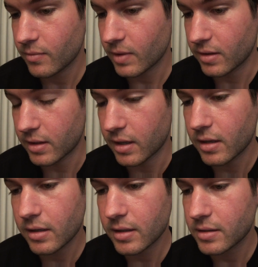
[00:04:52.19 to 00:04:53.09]
and the
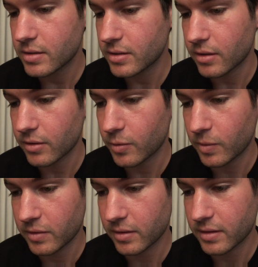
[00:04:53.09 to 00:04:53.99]
endless dark
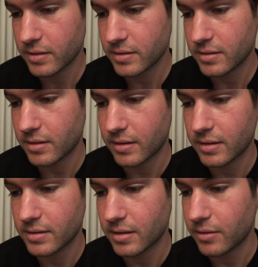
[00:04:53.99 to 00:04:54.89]
wilderness that the
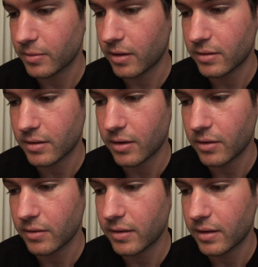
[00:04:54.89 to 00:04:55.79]
Sethron
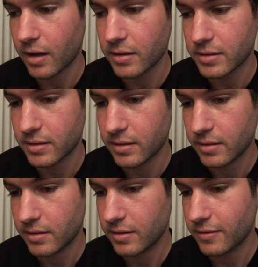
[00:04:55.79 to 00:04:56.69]
called the Haunted
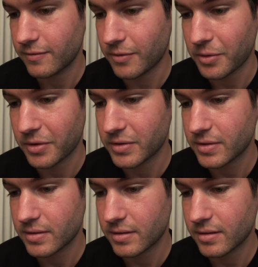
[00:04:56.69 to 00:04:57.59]

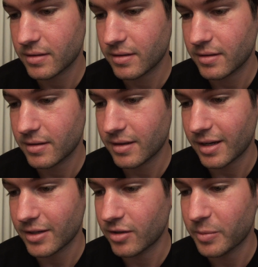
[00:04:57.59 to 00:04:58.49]
Forest
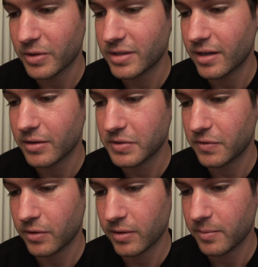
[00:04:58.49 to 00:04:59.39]
had no more terrors
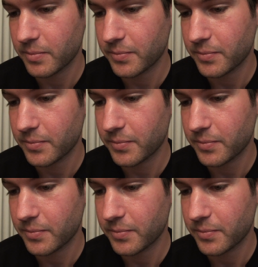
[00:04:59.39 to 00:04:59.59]
for him.